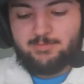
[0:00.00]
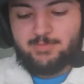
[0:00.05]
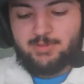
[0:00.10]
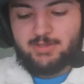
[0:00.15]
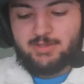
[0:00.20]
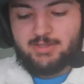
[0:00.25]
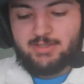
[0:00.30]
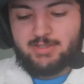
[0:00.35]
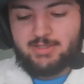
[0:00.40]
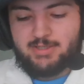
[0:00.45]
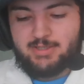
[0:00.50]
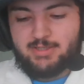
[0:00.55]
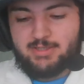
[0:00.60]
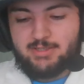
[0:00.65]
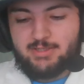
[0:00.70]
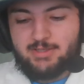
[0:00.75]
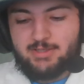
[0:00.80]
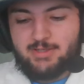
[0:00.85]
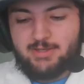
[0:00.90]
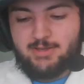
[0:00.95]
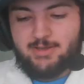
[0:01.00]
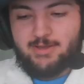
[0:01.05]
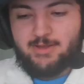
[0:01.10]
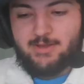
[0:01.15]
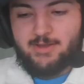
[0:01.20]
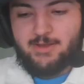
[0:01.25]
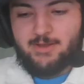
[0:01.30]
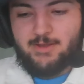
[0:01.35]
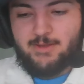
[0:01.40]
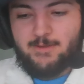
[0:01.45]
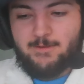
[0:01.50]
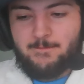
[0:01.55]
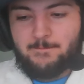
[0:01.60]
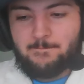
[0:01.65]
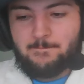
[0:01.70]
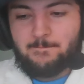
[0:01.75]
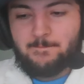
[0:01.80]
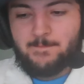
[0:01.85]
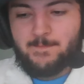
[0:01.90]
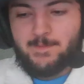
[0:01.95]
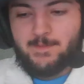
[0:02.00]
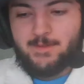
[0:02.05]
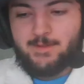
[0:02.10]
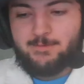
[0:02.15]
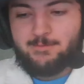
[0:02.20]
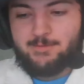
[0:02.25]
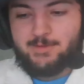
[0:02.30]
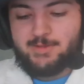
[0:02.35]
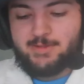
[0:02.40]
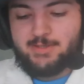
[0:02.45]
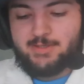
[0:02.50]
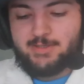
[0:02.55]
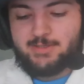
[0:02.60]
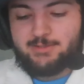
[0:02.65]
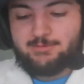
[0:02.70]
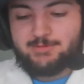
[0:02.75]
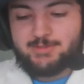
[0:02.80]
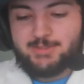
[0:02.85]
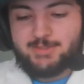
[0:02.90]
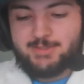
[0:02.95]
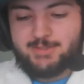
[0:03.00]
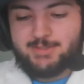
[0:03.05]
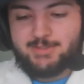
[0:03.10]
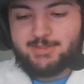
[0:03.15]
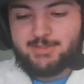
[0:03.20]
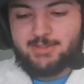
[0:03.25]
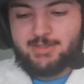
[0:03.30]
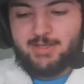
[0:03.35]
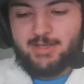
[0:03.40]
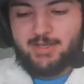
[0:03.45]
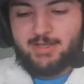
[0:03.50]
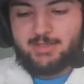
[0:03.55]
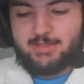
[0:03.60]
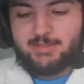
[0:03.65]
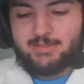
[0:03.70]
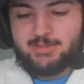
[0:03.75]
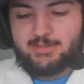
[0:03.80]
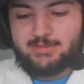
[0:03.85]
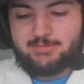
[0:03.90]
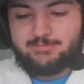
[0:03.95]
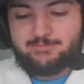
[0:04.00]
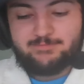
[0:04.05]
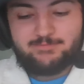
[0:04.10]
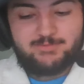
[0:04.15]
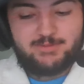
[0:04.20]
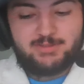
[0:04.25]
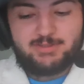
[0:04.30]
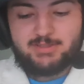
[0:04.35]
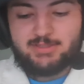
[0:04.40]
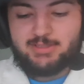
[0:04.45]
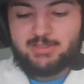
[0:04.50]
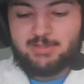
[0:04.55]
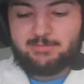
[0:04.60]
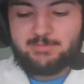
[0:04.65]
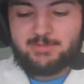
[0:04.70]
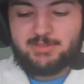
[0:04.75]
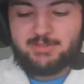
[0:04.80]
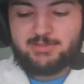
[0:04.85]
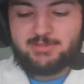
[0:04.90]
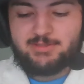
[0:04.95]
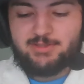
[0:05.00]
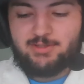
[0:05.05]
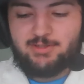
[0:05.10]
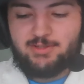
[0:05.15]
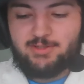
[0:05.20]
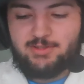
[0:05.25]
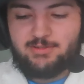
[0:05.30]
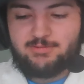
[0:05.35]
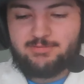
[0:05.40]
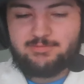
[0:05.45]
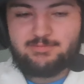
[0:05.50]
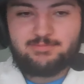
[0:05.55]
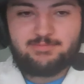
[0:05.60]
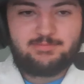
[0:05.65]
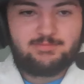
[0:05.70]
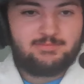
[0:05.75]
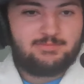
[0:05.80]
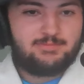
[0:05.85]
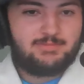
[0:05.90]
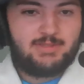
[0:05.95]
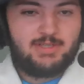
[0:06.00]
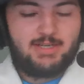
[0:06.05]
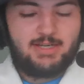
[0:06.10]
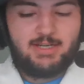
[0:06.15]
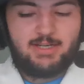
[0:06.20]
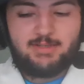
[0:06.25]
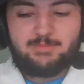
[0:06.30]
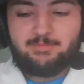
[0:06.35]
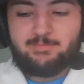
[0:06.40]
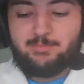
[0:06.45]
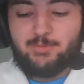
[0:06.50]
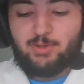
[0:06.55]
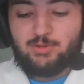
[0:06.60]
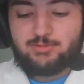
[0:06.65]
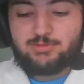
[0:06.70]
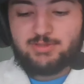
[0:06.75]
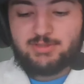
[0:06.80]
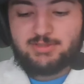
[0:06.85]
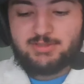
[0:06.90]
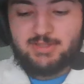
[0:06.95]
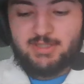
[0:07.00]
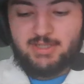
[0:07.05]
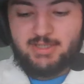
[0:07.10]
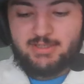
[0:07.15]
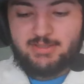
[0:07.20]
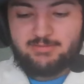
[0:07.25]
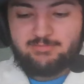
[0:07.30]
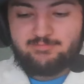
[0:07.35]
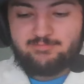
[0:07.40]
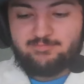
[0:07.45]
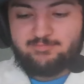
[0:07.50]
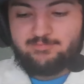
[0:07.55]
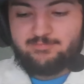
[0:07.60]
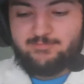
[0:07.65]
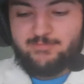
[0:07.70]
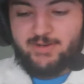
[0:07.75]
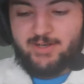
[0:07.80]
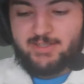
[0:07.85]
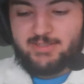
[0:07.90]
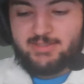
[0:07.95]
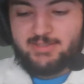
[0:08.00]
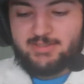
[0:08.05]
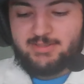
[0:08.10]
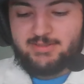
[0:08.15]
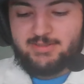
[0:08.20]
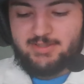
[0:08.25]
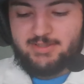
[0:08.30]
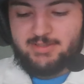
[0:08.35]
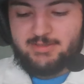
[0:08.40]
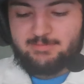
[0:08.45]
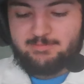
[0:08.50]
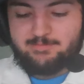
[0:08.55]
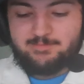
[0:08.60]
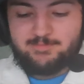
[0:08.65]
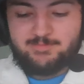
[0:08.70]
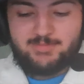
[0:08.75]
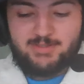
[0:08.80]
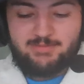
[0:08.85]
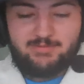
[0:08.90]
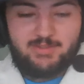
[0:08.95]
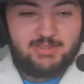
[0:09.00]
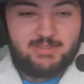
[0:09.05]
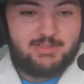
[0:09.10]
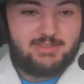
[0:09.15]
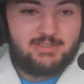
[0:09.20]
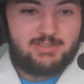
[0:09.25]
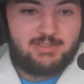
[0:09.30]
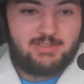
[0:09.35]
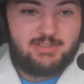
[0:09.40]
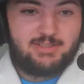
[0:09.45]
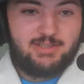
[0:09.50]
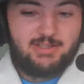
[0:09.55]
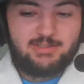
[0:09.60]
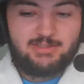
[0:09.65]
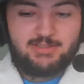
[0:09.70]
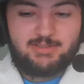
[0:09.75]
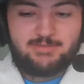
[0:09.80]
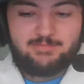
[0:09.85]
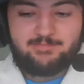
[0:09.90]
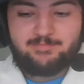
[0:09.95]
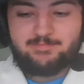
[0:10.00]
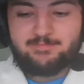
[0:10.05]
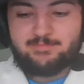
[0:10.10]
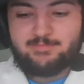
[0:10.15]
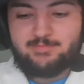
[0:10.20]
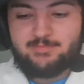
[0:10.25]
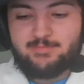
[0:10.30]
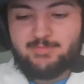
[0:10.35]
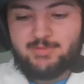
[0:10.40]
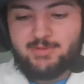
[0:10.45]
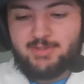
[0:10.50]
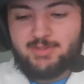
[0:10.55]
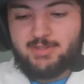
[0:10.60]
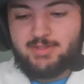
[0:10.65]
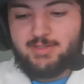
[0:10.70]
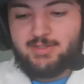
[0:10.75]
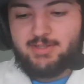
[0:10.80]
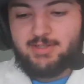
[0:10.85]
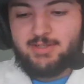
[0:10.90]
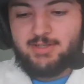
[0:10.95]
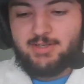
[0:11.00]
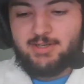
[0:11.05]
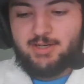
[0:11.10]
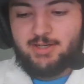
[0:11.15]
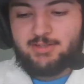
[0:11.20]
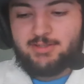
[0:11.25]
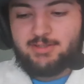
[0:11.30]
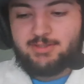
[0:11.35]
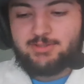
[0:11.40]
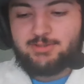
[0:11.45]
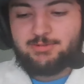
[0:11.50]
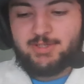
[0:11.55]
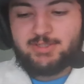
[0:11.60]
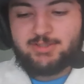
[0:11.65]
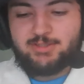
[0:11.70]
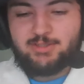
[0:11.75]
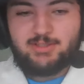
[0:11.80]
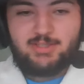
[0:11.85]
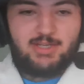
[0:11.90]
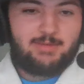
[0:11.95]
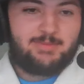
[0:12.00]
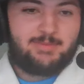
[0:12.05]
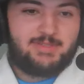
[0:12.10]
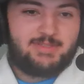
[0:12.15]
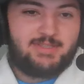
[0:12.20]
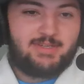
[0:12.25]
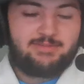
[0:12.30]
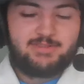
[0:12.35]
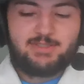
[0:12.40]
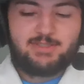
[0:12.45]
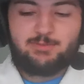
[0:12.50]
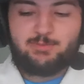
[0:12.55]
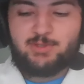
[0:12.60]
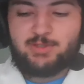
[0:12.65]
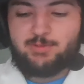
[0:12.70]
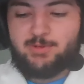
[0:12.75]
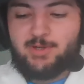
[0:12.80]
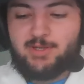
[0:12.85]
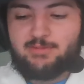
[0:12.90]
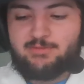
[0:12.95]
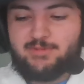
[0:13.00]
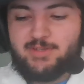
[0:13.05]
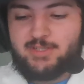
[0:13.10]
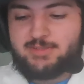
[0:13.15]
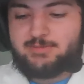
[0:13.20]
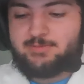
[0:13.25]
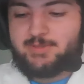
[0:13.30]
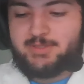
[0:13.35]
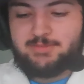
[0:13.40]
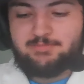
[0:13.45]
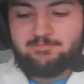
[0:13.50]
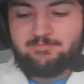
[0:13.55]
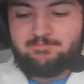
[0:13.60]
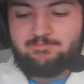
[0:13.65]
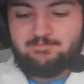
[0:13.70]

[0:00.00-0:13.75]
with uh, with uh, the return and a first attempted solo on Moltres, I finally uh, invested in another 120 I mean, definitely worthwhile investment.